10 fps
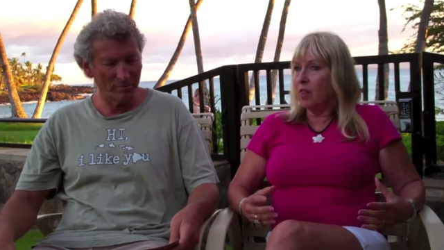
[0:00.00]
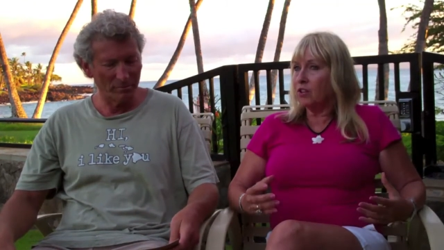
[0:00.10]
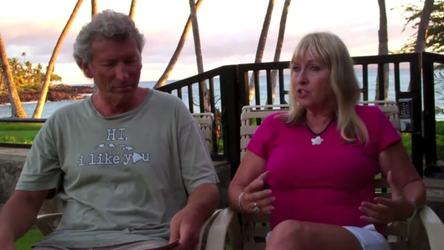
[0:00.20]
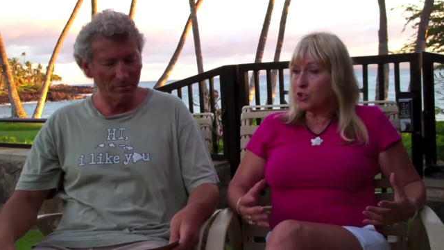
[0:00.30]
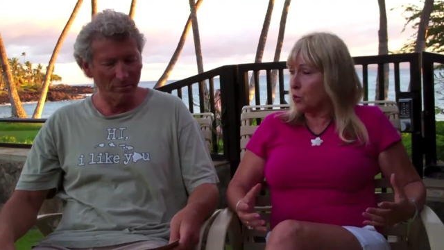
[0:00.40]

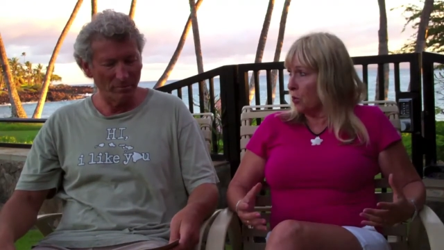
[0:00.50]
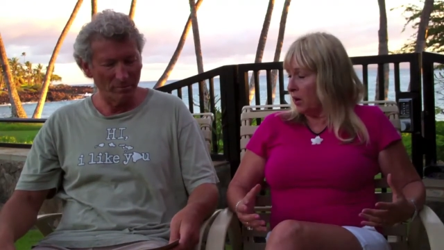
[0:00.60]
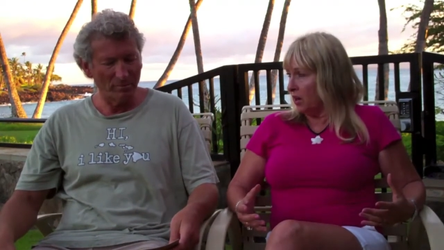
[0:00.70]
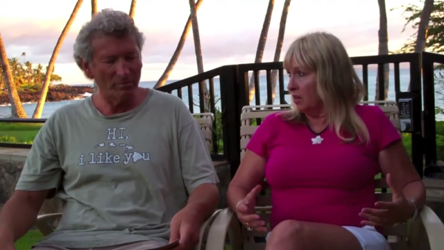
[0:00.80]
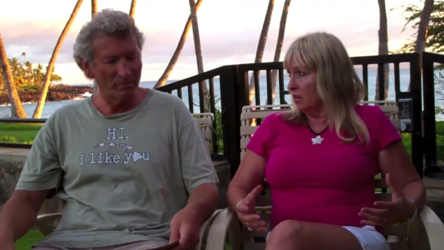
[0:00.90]
Speaker 1: the
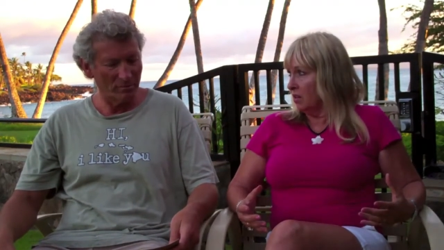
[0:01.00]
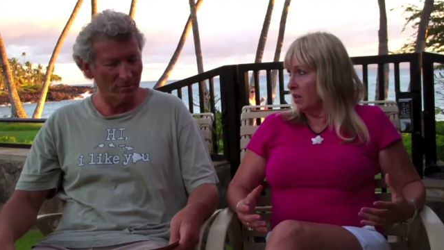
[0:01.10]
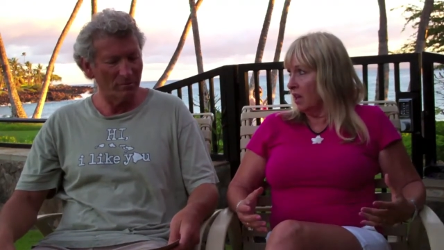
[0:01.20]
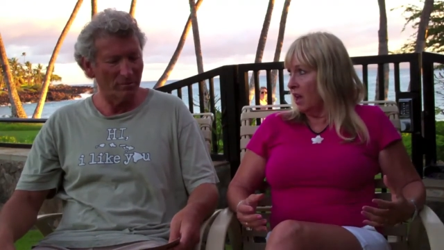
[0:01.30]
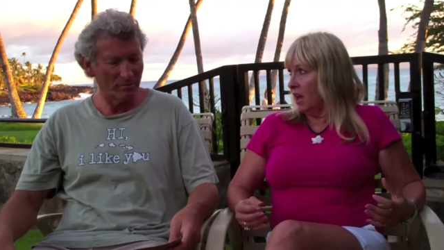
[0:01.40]
story,
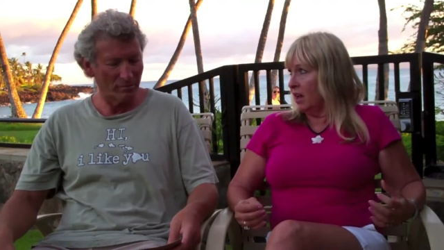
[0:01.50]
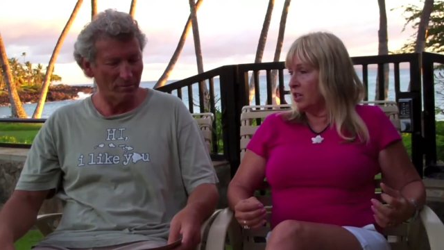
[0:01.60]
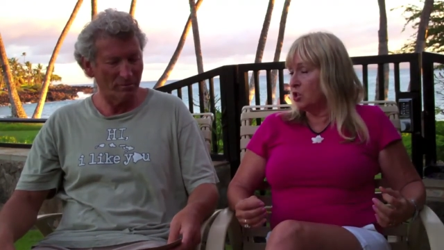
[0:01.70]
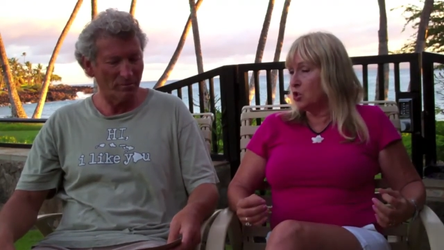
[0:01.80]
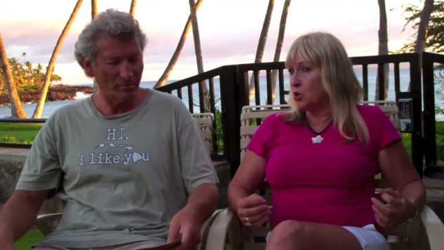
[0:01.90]

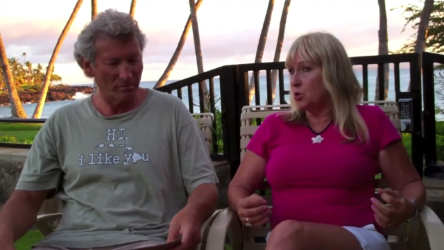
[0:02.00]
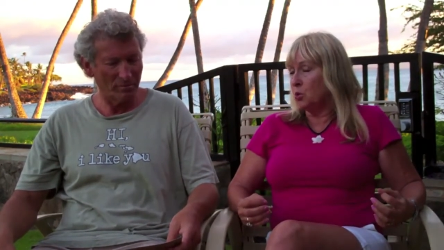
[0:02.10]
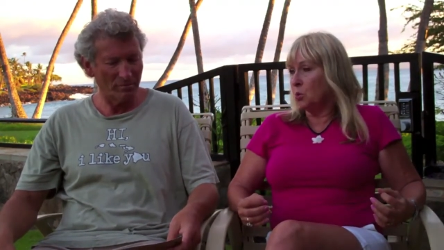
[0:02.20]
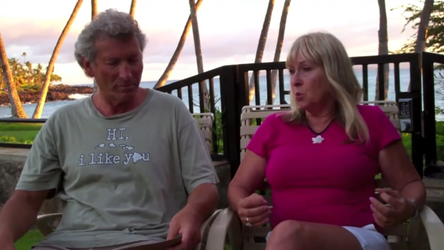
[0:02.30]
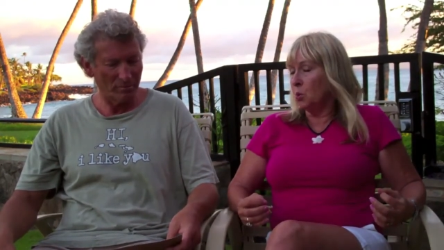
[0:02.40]
and
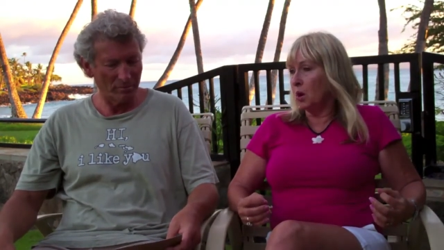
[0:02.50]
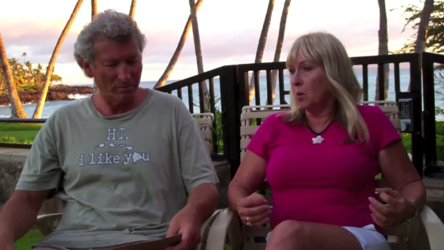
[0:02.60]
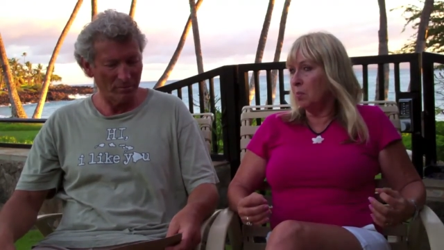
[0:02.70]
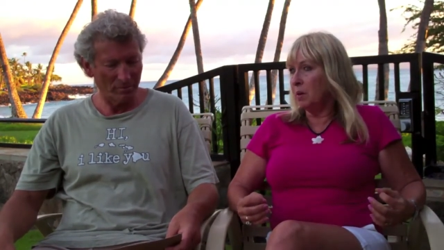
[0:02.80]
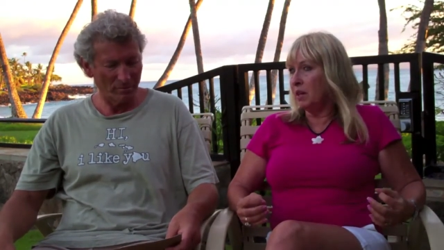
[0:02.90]
to
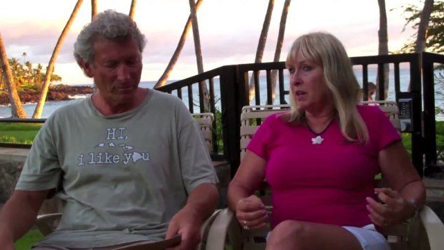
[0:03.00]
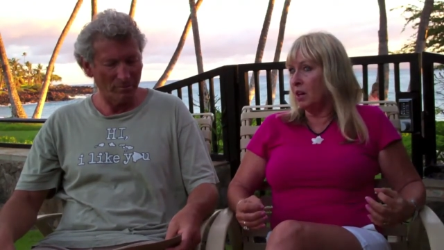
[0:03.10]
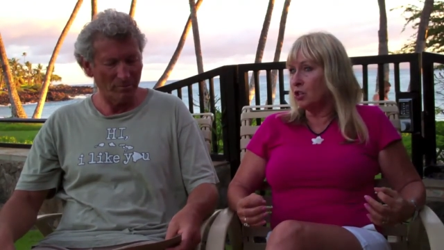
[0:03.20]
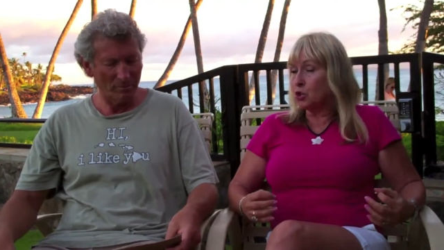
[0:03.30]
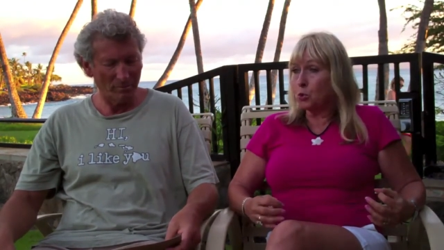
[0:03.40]
be
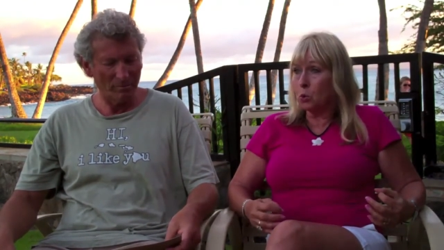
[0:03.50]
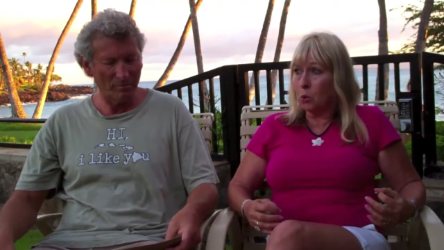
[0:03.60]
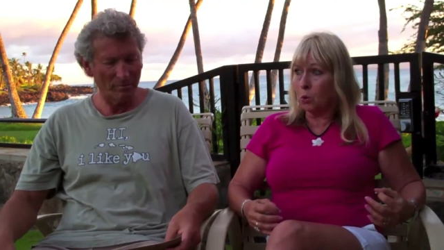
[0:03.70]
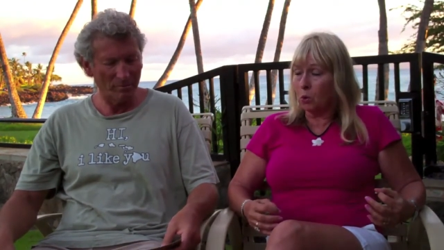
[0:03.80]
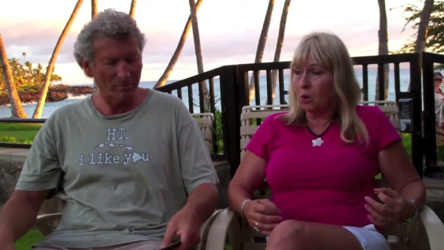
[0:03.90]
a
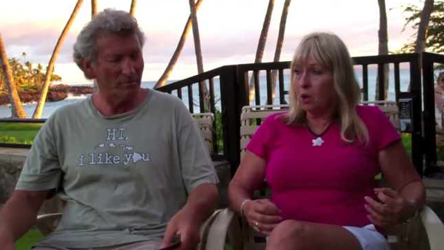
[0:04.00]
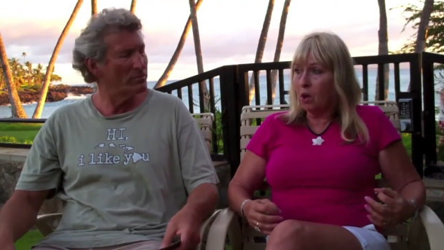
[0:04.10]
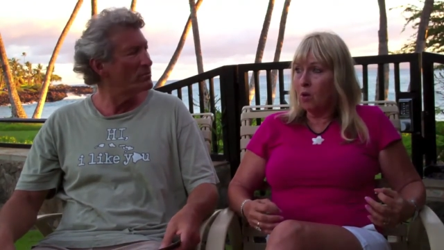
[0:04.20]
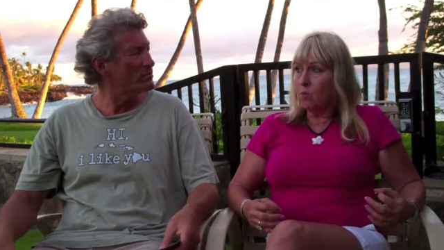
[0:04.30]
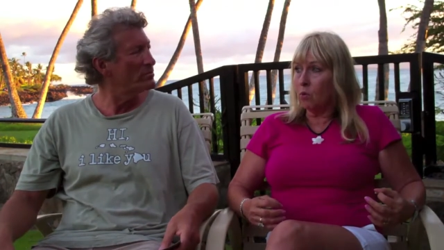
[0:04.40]
tool
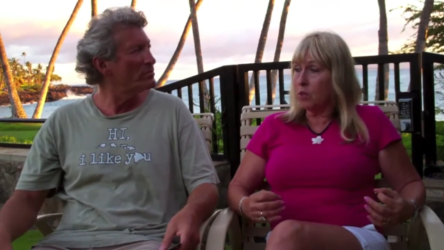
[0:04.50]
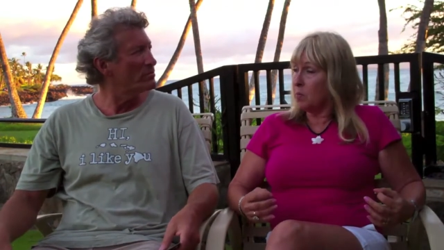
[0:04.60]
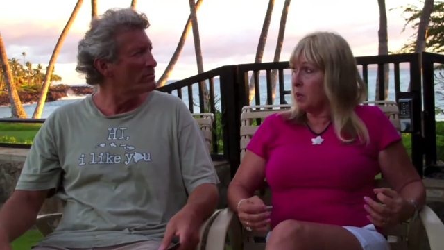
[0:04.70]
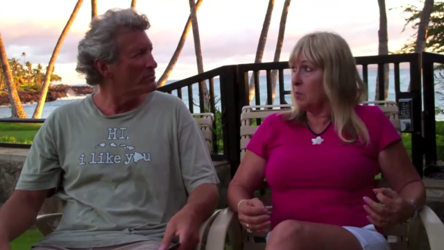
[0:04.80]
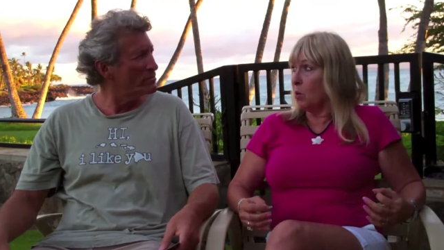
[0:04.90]
for
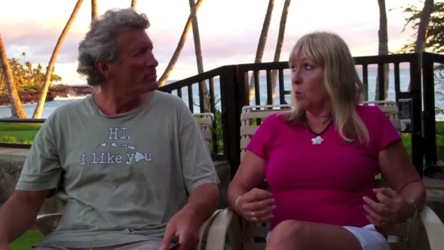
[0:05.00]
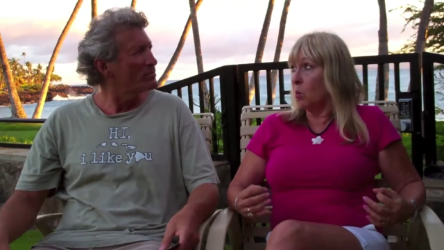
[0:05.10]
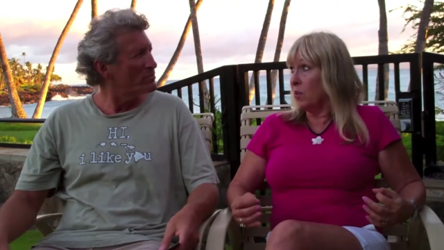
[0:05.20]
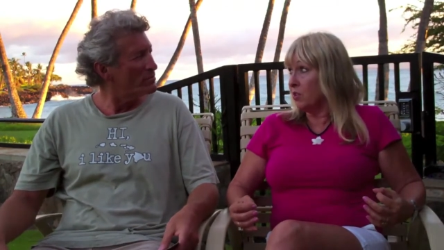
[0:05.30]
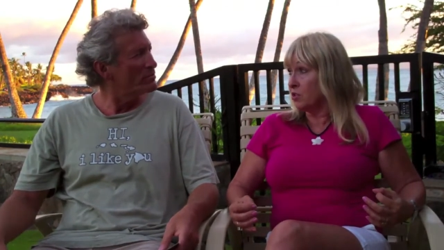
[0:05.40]
the people
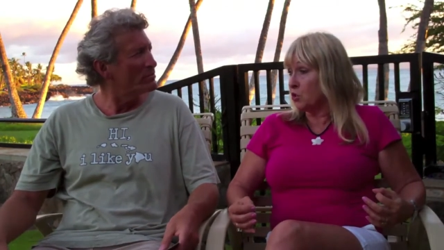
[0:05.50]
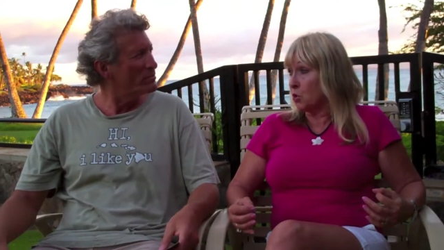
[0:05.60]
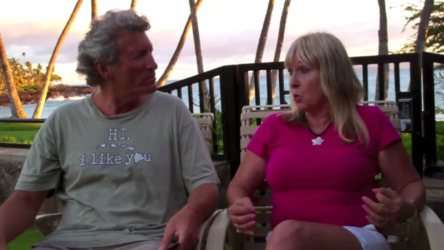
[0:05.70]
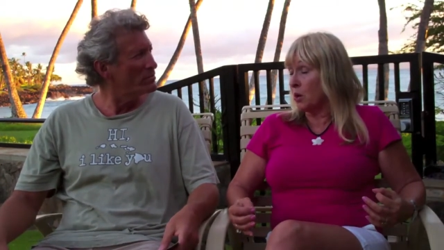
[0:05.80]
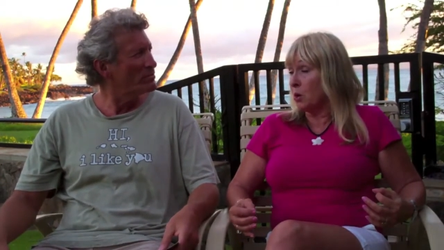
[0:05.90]
with the
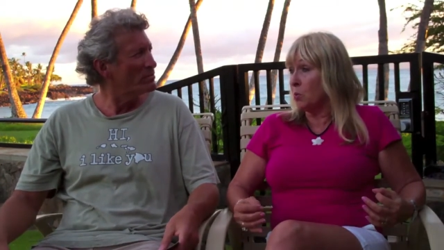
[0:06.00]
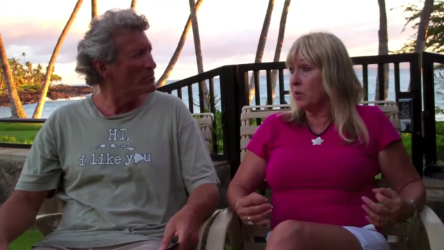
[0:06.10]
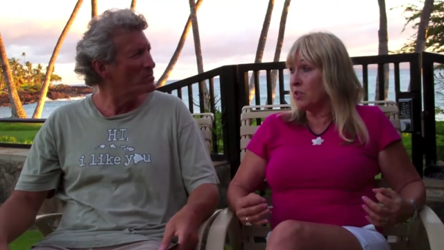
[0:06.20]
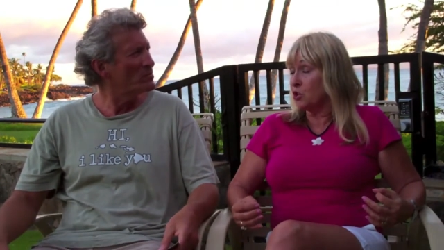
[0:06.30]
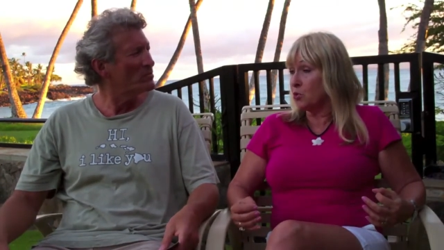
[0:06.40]
story,
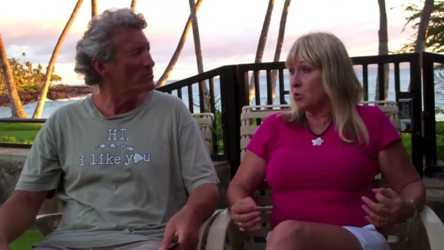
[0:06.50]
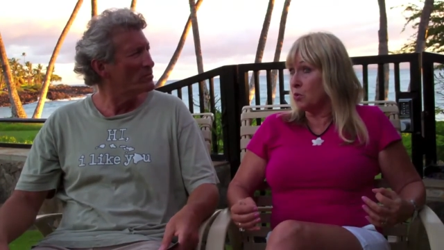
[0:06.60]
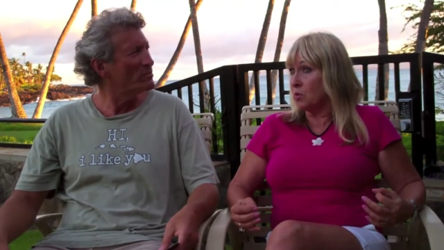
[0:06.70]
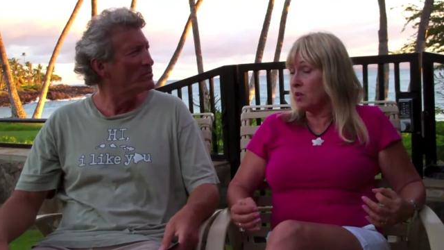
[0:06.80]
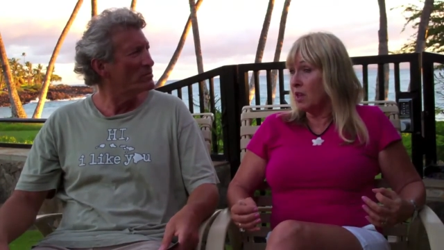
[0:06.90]
with the
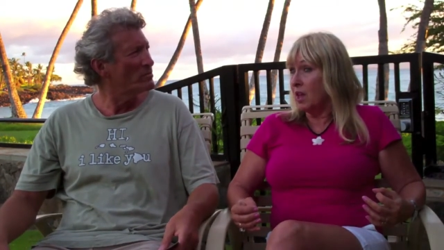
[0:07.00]
truth,